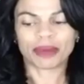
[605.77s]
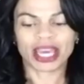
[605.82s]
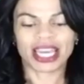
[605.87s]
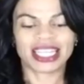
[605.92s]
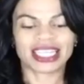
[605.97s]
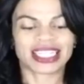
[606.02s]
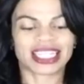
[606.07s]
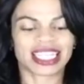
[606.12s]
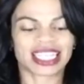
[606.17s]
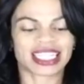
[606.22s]
a
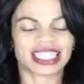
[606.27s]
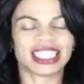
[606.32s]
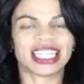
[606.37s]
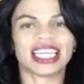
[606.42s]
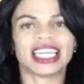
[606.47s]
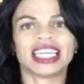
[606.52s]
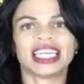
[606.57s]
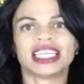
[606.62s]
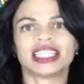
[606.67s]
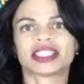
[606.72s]
basic
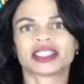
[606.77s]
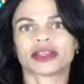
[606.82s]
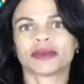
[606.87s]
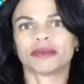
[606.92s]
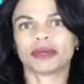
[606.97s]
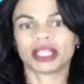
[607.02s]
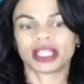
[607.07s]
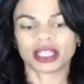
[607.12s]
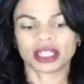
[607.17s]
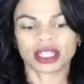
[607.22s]
need to
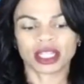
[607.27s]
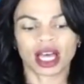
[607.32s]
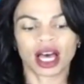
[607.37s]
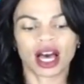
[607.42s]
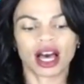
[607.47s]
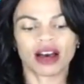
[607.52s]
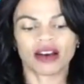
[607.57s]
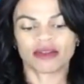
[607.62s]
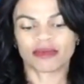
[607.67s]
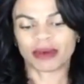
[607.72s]
be
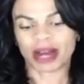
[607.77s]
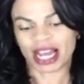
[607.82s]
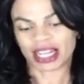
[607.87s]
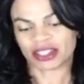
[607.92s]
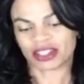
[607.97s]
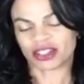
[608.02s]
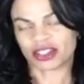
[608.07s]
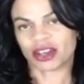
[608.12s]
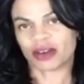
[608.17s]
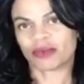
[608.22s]
loved by
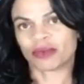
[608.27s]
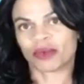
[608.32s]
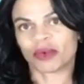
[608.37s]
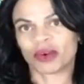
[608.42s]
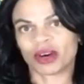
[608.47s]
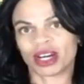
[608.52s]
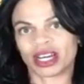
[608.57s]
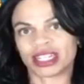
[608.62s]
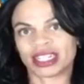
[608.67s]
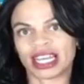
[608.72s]

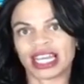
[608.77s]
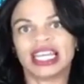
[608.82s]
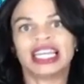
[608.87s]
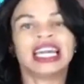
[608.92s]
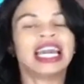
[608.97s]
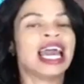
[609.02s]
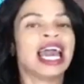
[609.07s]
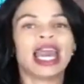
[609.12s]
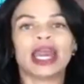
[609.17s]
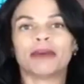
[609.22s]
someone
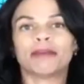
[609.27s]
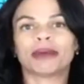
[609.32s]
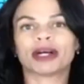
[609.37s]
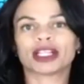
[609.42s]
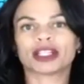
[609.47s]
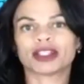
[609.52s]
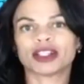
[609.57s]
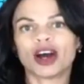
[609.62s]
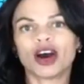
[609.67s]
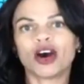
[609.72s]
and
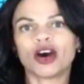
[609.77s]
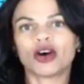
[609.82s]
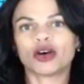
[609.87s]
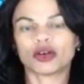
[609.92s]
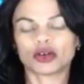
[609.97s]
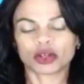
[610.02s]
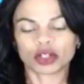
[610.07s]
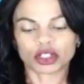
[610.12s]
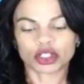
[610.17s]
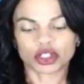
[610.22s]

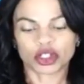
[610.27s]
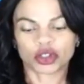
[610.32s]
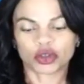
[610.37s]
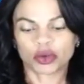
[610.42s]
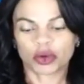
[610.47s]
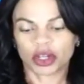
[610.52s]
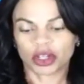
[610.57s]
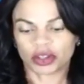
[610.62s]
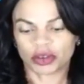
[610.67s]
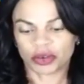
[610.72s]
belong
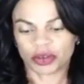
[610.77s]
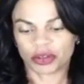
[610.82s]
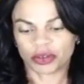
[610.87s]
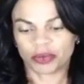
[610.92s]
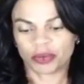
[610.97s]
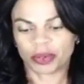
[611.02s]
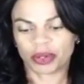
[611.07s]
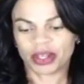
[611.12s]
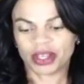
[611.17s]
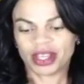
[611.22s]
to a
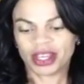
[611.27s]
group.